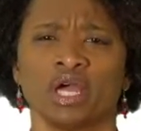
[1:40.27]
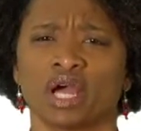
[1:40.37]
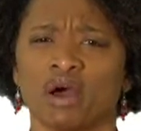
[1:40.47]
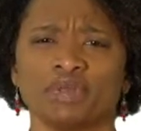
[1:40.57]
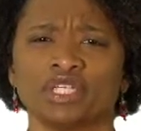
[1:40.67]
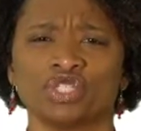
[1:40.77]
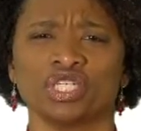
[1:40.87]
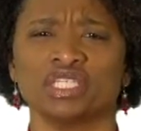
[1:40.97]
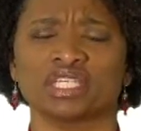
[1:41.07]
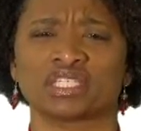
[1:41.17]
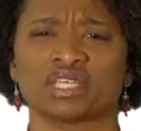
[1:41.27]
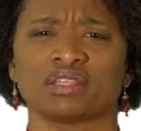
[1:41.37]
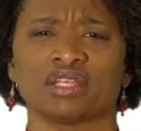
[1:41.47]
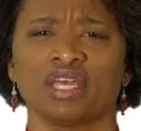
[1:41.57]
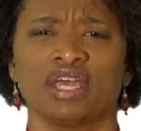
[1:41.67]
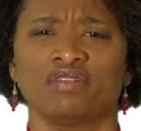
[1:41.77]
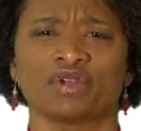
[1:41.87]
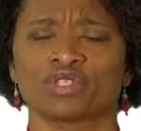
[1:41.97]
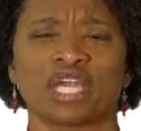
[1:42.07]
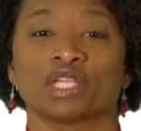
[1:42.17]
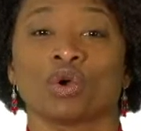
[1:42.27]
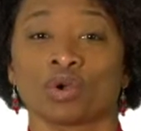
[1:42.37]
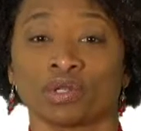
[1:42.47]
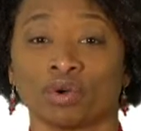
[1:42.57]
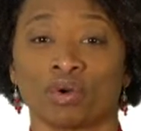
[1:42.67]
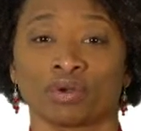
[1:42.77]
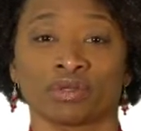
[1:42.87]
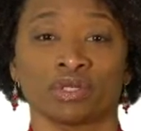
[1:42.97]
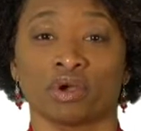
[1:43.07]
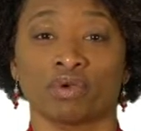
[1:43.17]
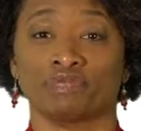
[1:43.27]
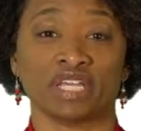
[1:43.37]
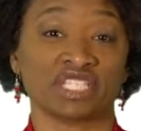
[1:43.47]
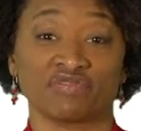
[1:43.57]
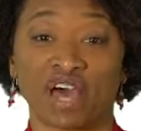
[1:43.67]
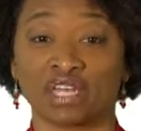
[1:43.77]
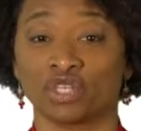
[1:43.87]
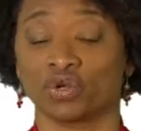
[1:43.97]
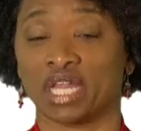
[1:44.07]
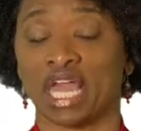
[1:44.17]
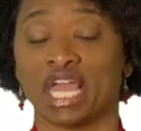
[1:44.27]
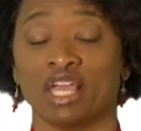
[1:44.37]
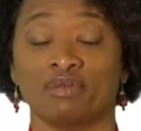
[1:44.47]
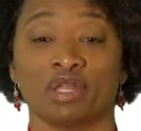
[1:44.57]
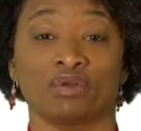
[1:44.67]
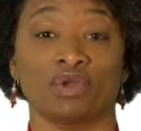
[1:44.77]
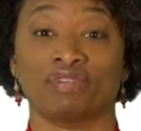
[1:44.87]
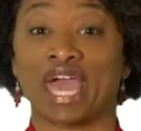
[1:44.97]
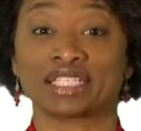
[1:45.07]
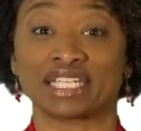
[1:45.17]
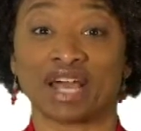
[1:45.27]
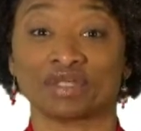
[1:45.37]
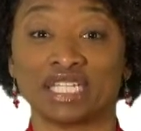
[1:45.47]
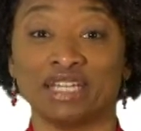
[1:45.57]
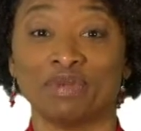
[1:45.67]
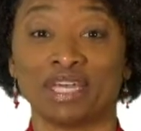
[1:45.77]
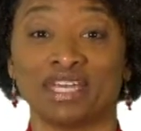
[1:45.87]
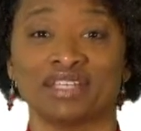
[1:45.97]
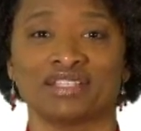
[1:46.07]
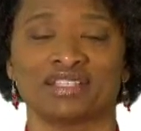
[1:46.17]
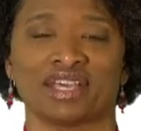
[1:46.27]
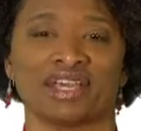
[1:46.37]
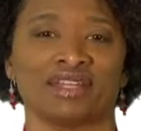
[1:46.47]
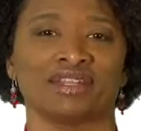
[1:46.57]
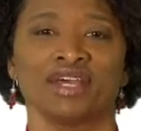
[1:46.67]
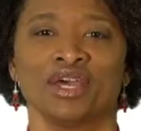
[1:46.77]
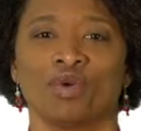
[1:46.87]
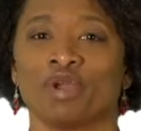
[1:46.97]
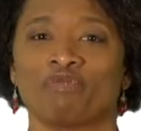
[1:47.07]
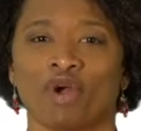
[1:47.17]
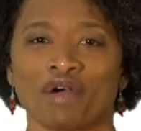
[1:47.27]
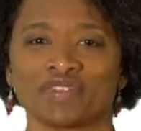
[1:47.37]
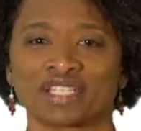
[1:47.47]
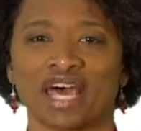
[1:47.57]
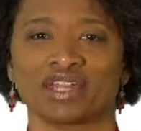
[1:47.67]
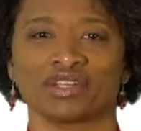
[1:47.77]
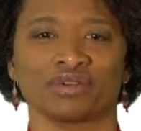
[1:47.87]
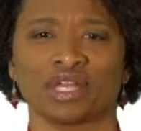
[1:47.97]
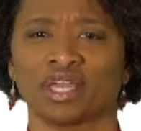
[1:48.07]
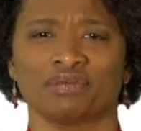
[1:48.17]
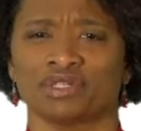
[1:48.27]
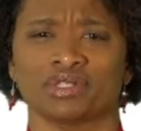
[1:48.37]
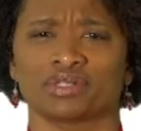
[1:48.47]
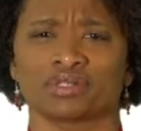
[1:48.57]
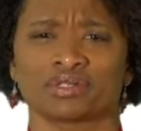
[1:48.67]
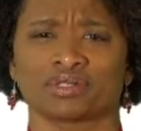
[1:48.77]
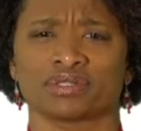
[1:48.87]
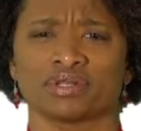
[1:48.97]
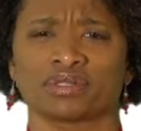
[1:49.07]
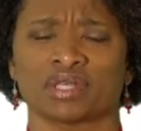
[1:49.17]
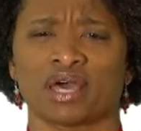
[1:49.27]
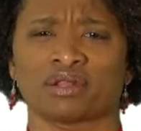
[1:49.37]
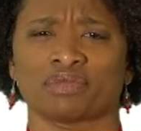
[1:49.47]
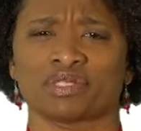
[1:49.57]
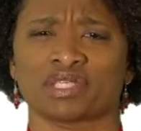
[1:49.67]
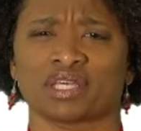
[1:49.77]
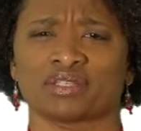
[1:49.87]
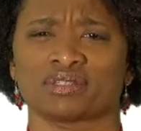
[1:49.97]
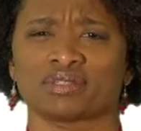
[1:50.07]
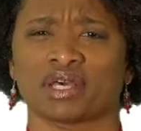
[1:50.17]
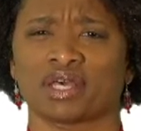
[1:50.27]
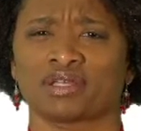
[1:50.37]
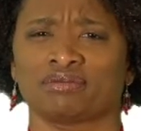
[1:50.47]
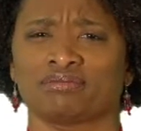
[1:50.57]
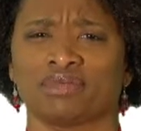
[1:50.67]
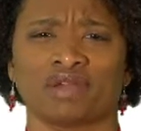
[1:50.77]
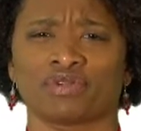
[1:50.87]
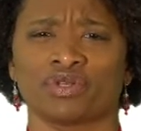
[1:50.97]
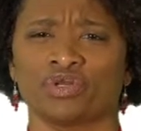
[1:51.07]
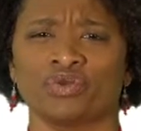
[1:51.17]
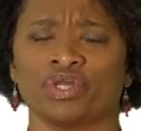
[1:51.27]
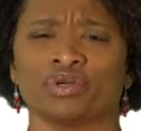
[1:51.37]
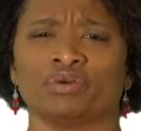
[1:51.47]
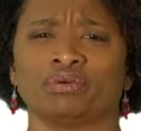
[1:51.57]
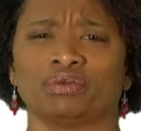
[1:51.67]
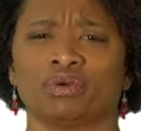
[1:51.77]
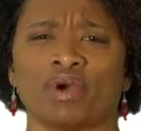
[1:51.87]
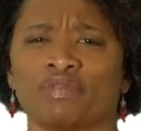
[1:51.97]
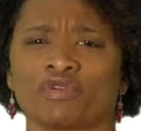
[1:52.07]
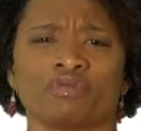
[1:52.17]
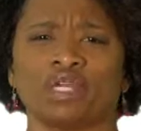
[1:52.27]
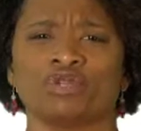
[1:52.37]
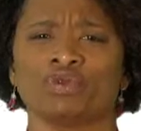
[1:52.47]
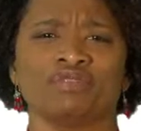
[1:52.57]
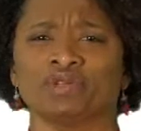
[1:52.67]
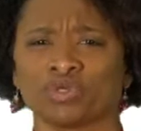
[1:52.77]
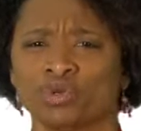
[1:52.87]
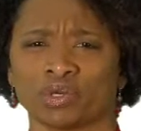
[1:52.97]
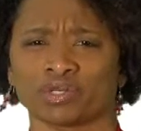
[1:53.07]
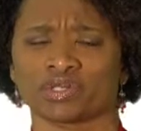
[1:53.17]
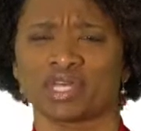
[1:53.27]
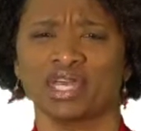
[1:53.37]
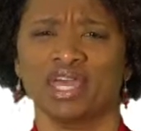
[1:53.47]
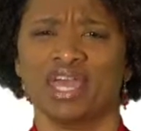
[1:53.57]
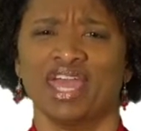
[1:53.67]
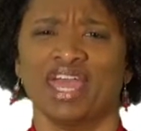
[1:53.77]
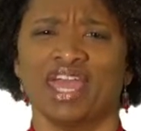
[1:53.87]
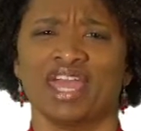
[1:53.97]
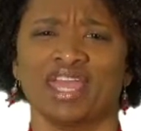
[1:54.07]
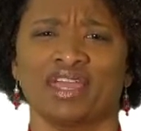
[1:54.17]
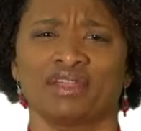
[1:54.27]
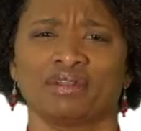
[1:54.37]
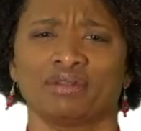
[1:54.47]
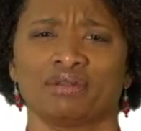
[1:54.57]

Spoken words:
coming to Jesus and they're saying, Lord, Lord, you know, we've testified in your name and we've casted out demons and we've prophesied in your name. And Jesus just looks at them and says, I never knew you. Away from me, you evildoers. And